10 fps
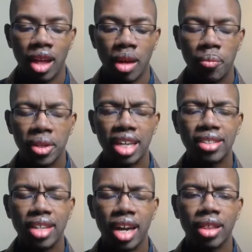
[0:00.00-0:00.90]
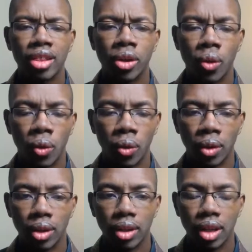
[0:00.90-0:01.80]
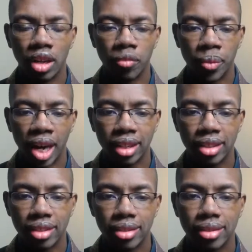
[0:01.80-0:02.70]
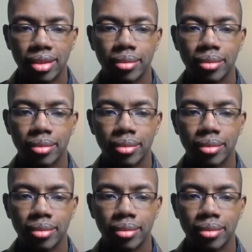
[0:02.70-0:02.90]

But that's not the goal of practice.